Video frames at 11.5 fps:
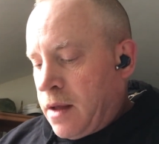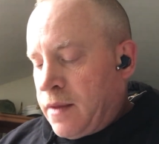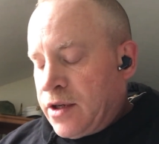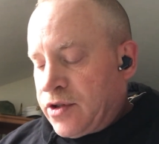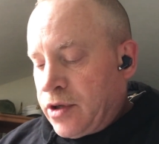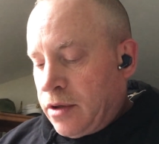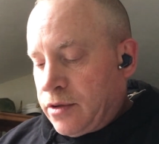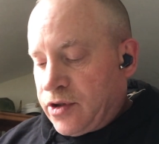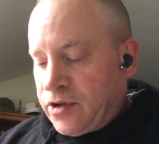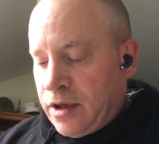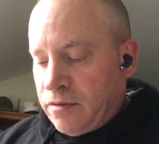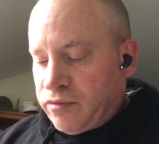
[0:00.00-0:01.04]
the steel,
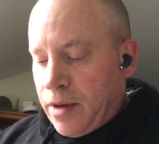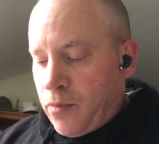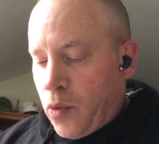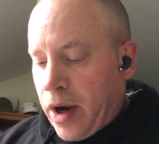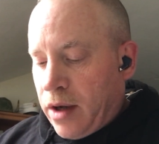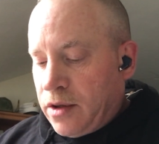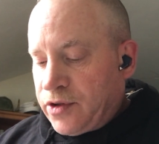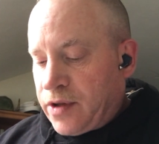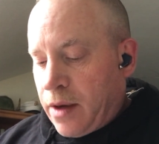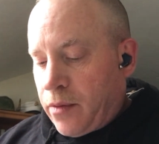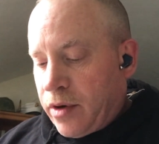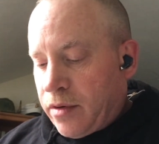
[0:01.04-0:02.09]
steel rim wheels
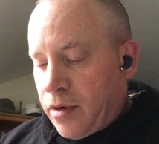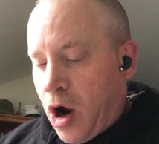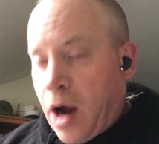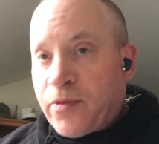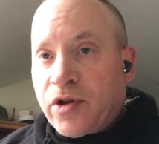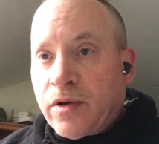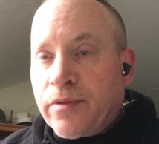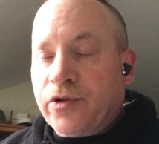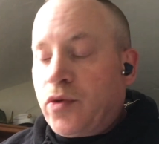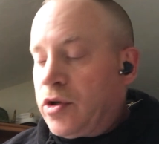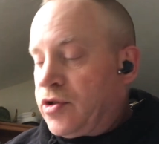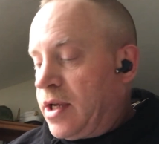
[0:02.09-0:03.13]
that were optional
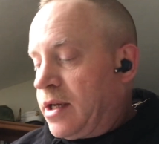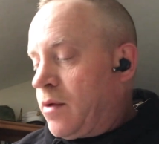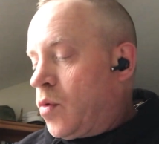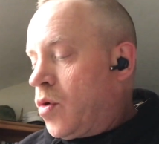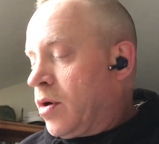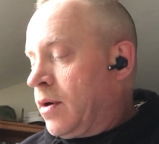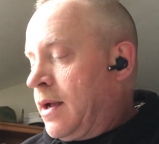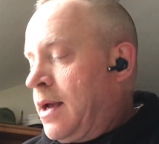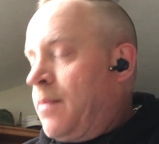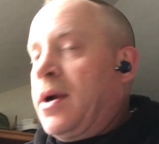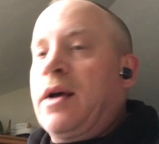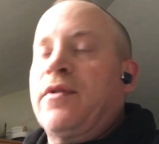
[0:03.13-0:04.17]
towards the end of the war.
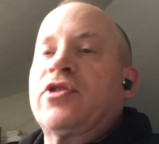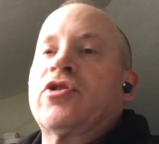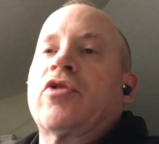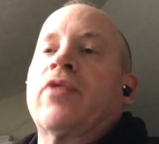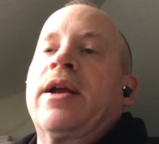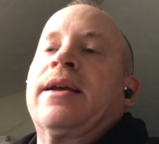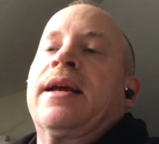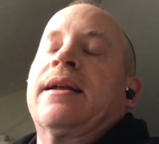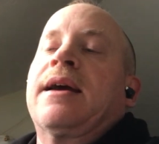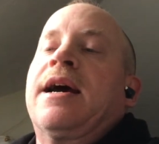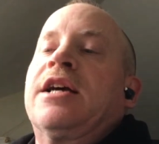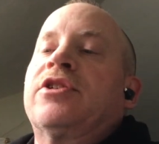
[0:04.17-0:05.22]
But uh, this is a great kit,
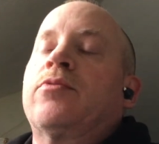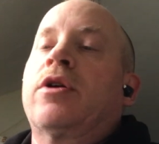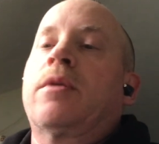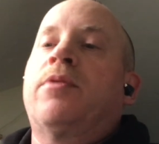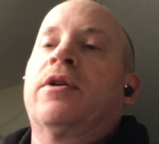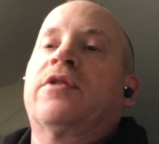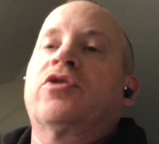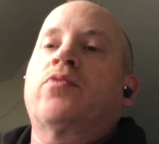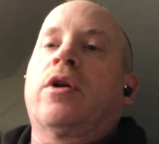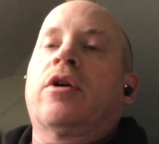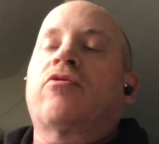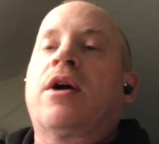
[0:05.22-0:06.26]
guys. We're going to put this
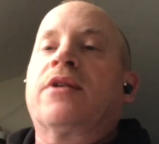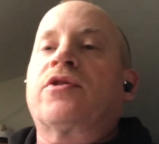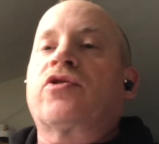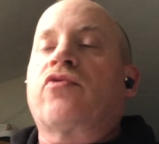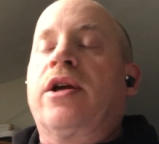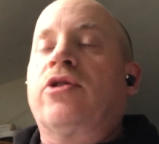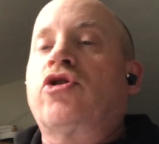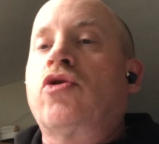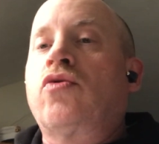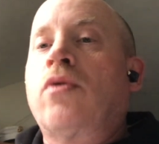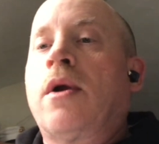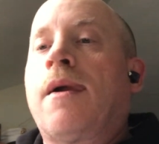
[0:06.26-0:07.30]
one across the screen, too.